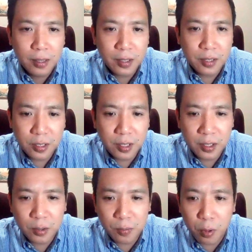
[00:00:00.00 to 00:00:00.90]

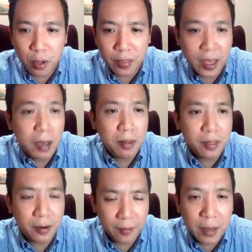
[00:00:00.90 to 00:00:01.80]
essentially support them
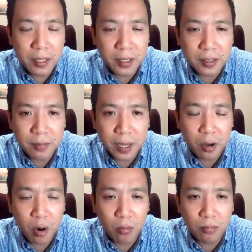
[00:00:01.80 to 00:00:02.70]
and their families
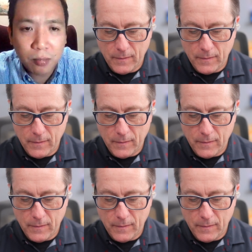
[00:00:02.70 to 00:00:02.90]
back home.